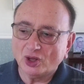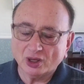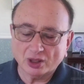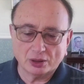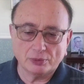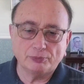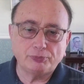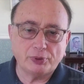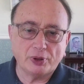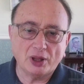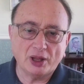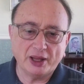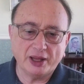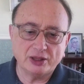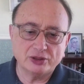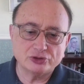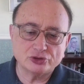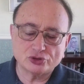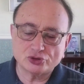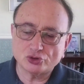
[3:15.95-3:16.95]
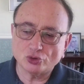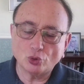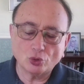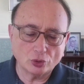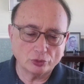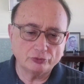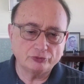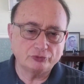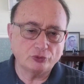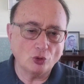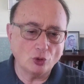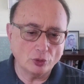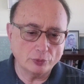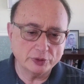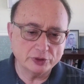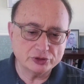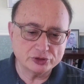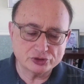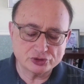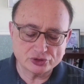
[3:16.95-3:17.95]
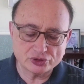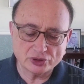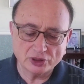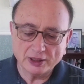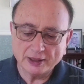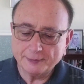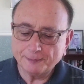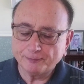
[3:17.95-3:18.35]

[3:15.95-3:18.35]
compliance or conformance